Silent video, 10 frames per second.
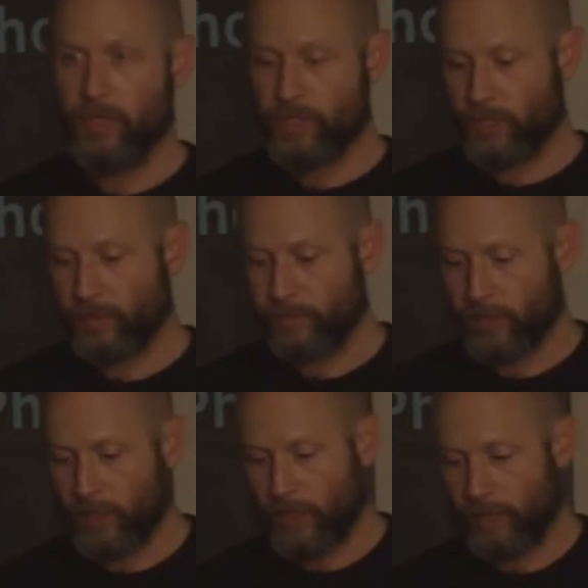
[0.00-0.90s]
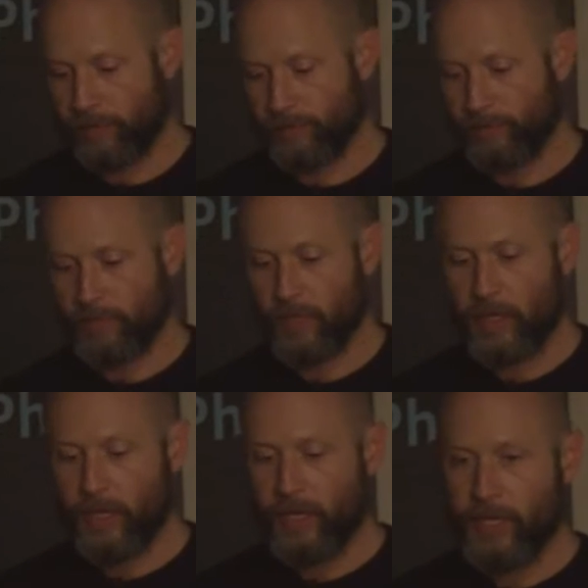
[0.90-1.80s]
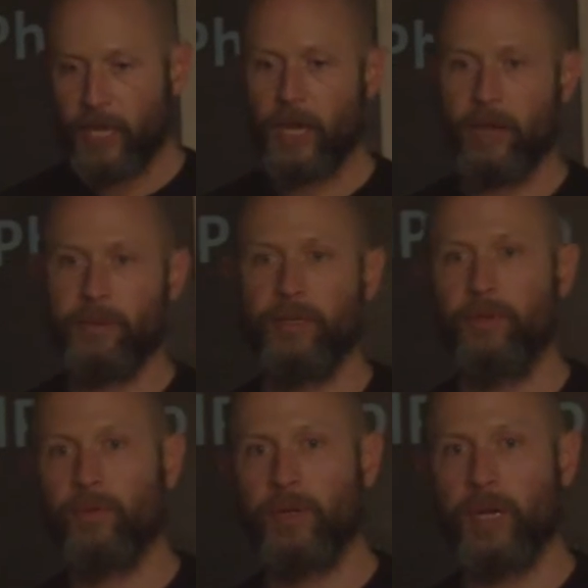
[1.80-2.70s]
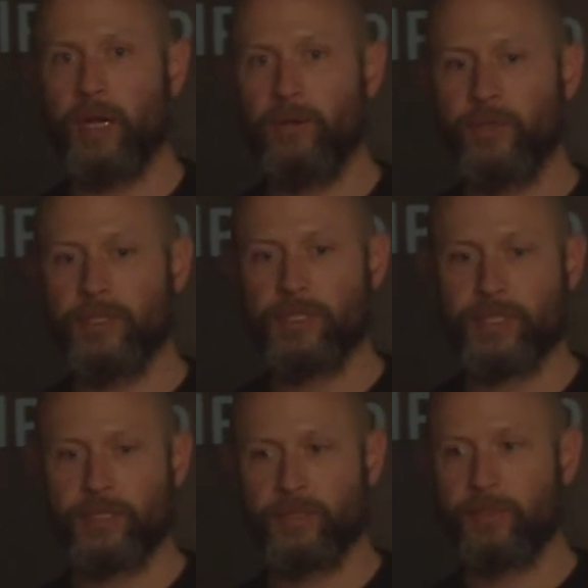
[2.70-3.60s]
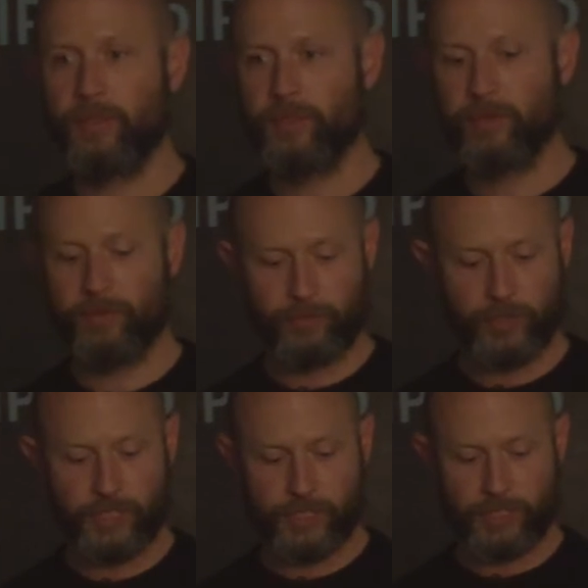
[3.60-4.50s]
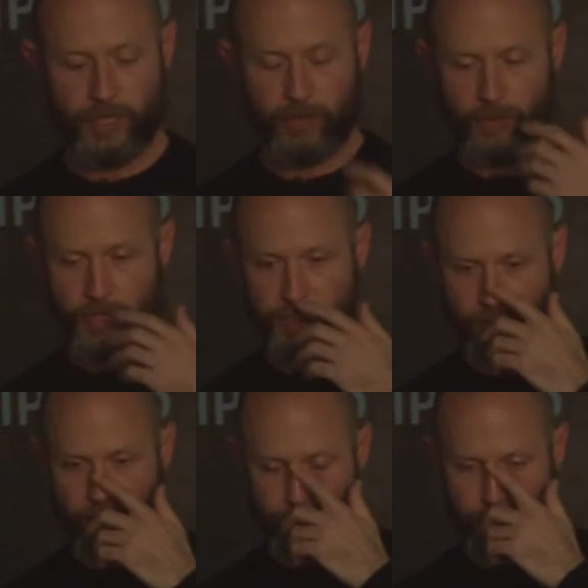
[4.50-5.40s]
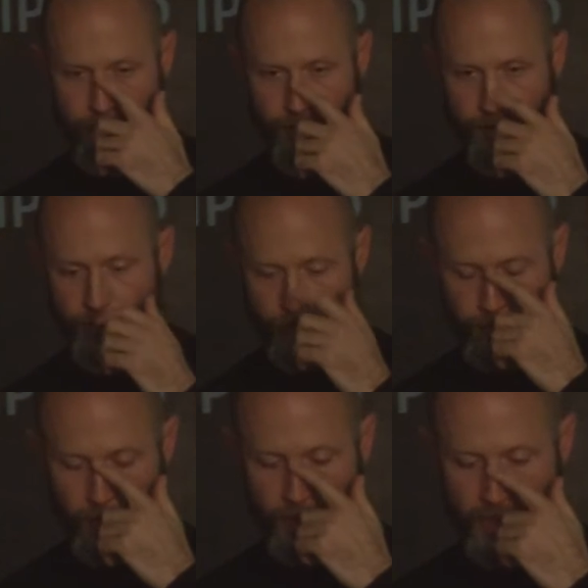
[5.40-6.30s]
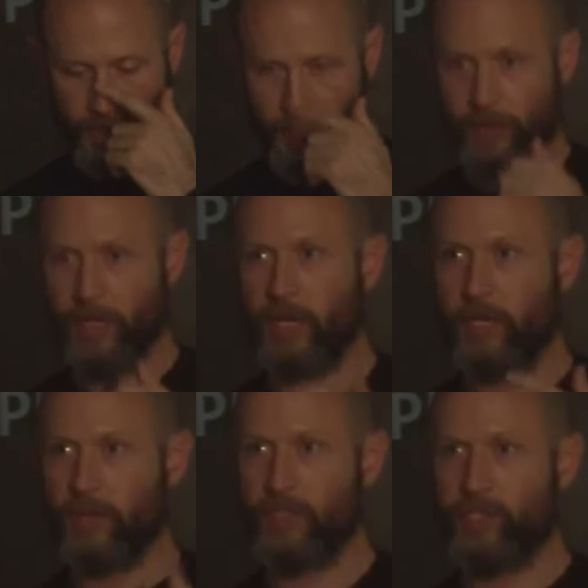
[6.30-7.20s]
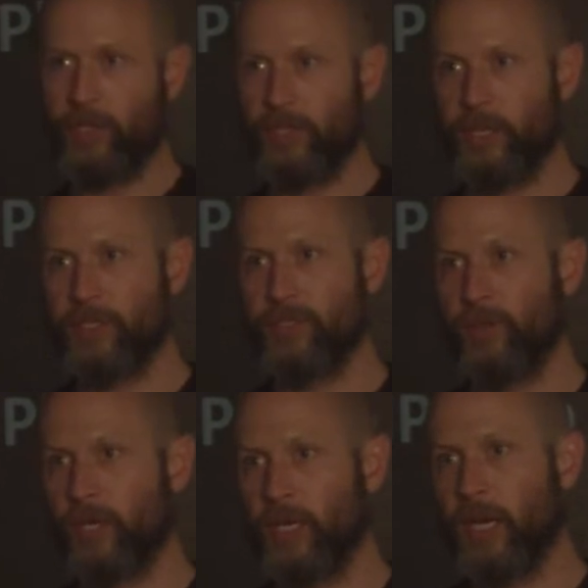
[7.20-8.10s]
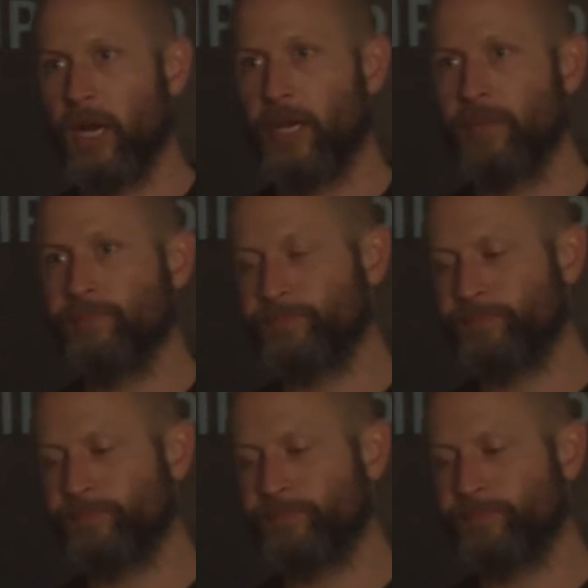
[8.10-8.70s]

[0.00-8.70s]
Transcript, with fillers: Sure. Um, yeah, I mean, when I was, for instance, like when I started working on the the cheerleading story, I